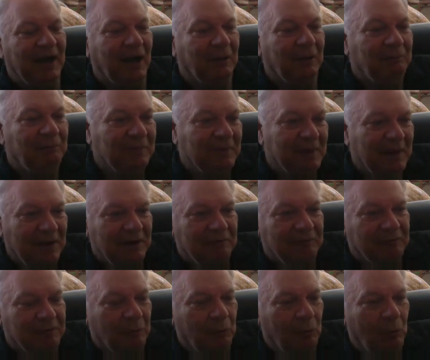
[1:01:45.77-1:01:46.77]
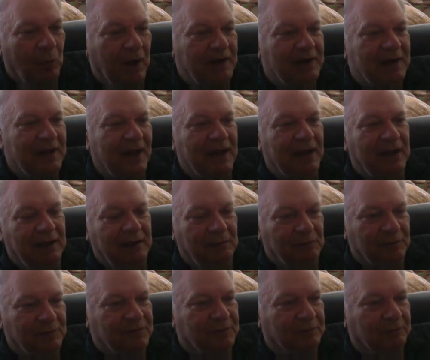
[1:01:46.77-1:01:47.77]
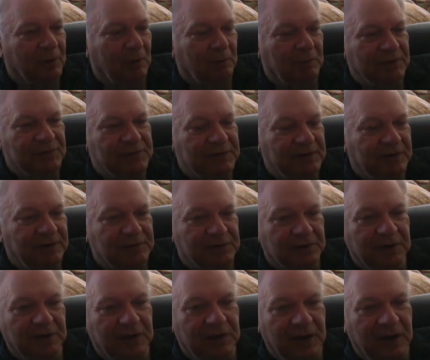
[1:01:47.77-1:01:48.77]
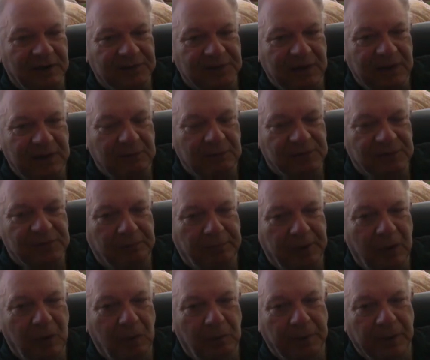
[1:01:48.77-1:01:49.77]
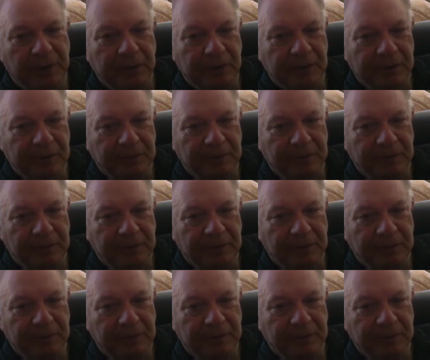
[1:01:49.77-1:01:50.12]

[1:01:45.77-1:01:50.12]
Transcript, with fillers: Um, for one day he was the Roman Caesar, and the next day he was the Pope.